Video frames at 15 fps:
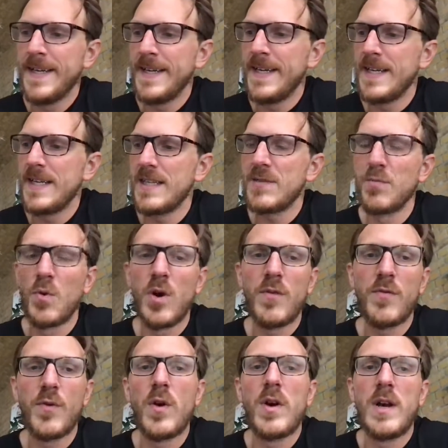it's more
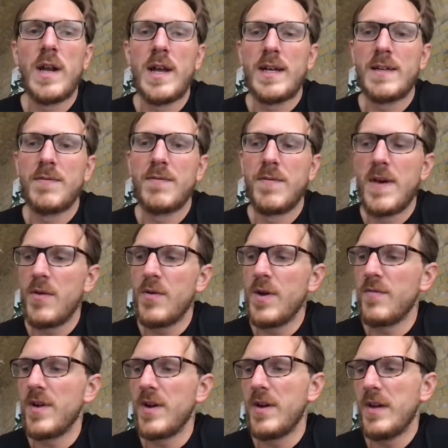for like very,
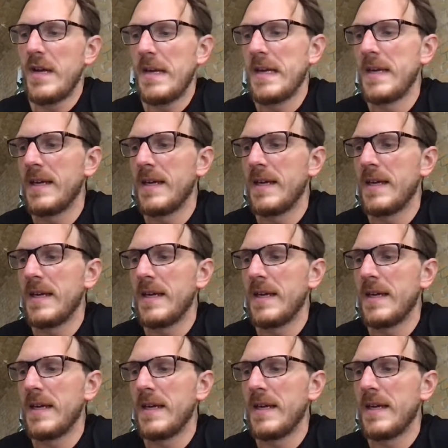very